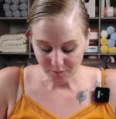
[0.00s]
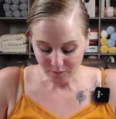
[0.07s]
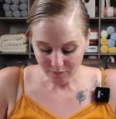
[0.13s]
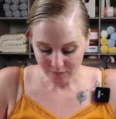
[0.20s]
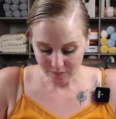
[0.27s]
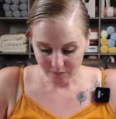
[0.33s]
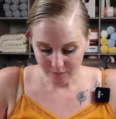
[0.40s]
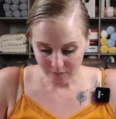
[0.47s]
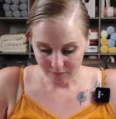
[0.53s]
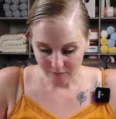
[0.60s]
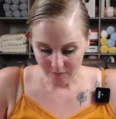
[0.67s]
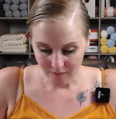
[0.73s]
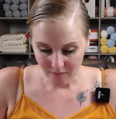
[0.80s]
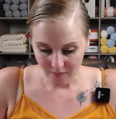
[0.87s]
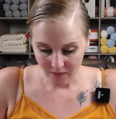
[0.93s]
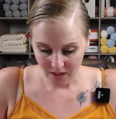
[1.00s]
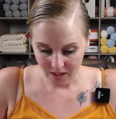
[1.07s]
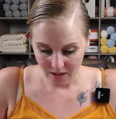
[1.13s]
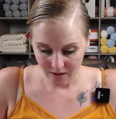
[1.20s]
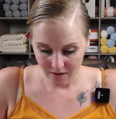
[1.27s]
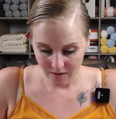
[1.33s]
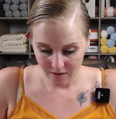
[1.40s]

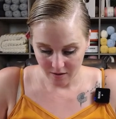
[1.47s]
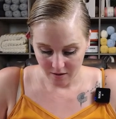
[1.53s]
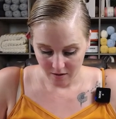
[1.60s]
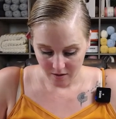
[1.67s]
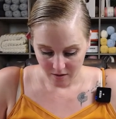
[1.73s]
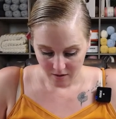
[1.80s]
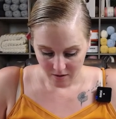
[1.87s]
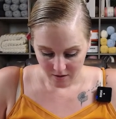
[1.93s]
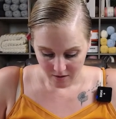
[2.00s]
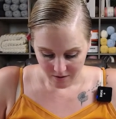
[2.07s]
Nothing is said.